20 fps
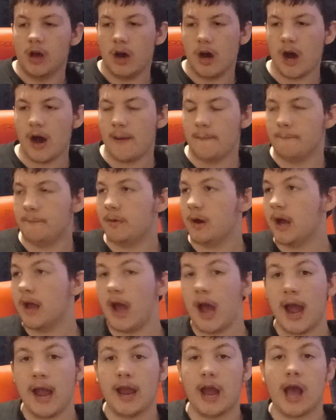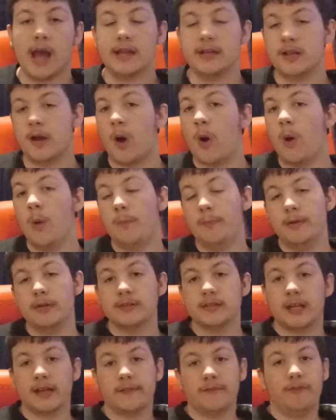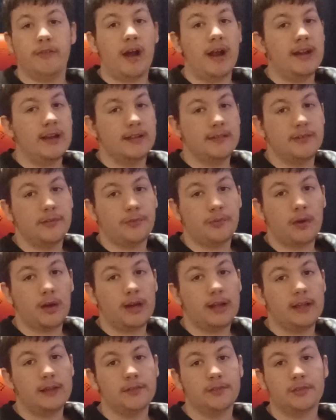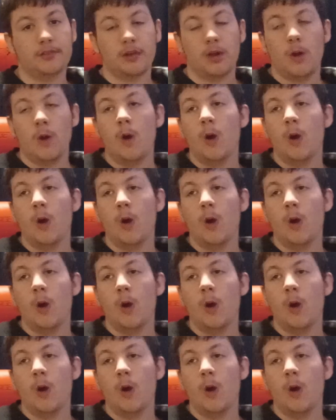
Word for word: Um, but I I'd hope it's like Five Nights at Freddy's